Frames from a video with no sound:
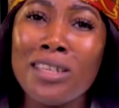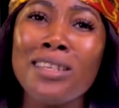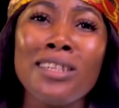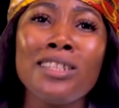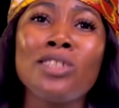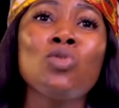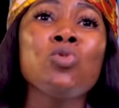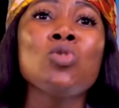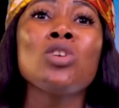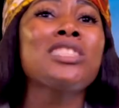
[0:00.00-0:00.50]

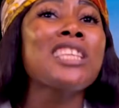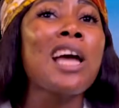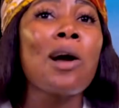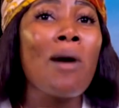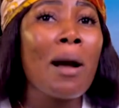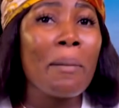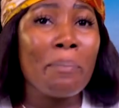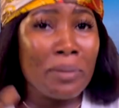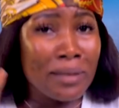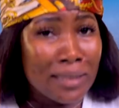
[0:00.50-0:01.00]
It's not
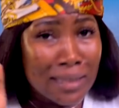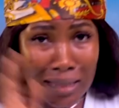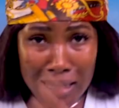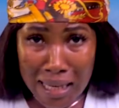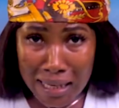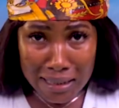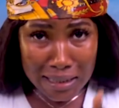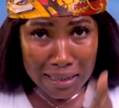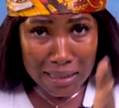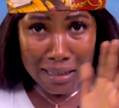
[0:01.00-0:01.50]
our
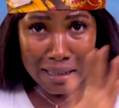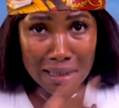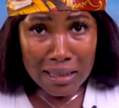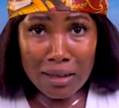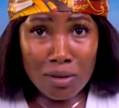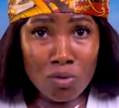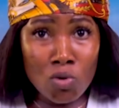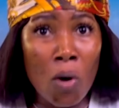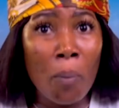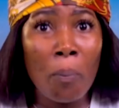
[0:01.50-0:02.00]
business.
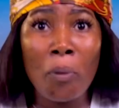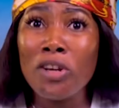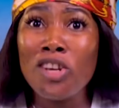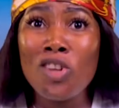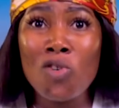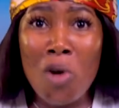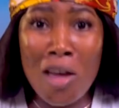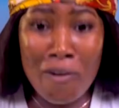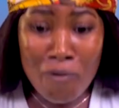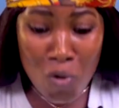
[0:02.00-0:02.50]

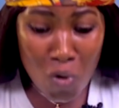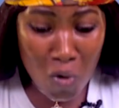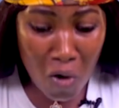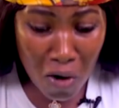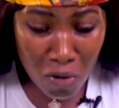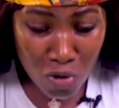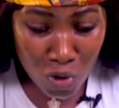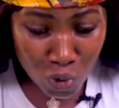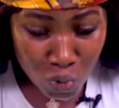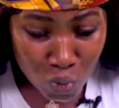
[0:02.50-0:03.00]
Nobody go even
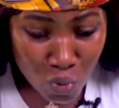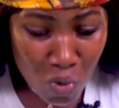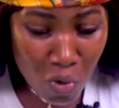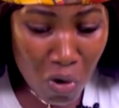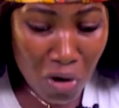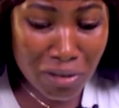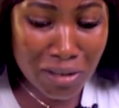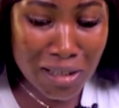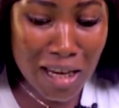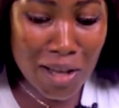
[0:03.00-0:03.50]
come your school.
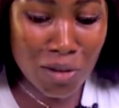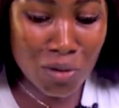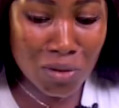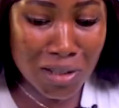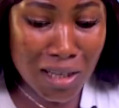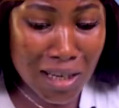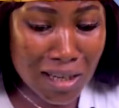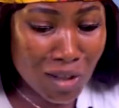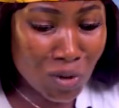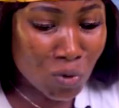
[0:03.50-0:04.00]
Can't tell you
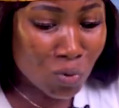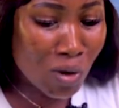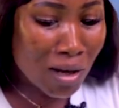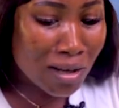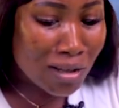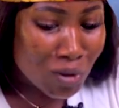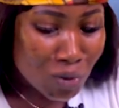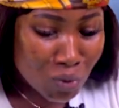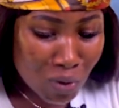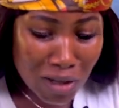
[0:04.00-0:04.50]
say this
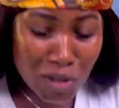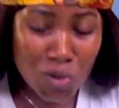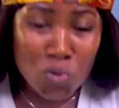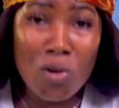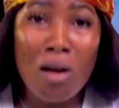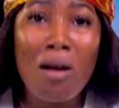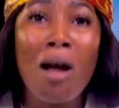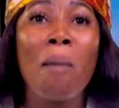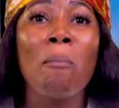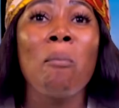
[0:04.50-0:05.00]
one.
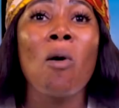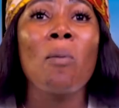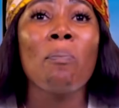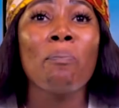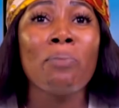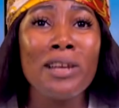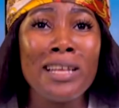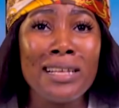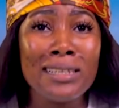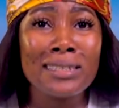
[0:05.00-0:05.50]

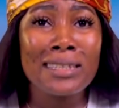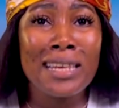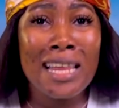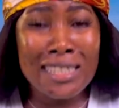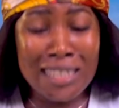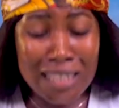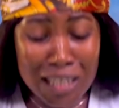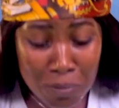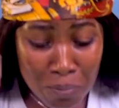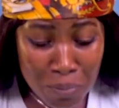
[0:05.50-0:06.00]
But please
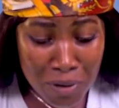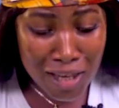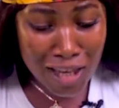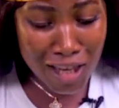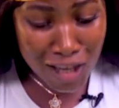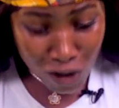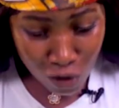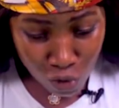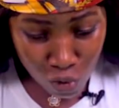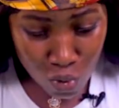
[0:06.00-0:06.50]
let it be
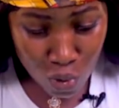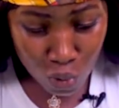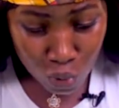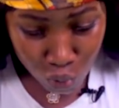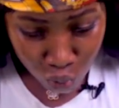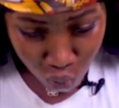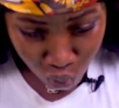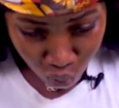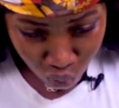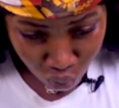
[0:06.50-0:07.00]
in your
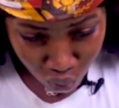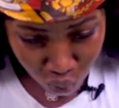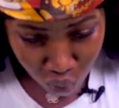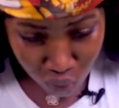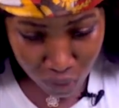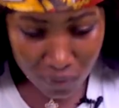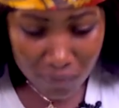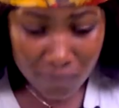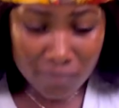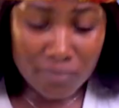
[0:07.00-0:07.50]
school.